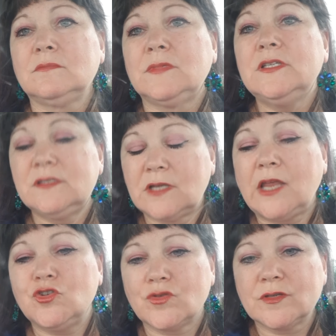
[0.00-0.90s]
He's
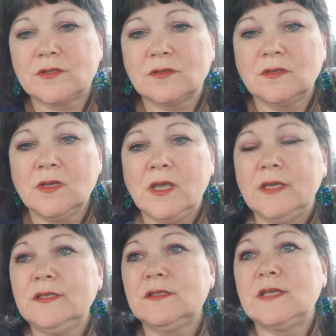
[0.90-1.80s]
dangerous.
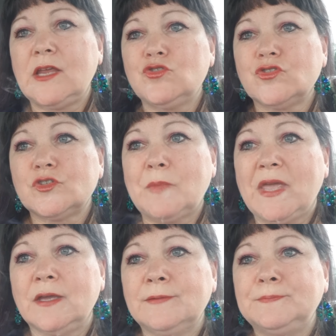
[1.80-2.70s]
He's a dangerous
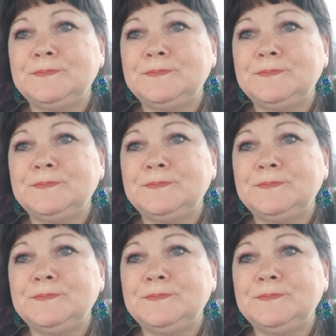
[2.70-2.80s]
man.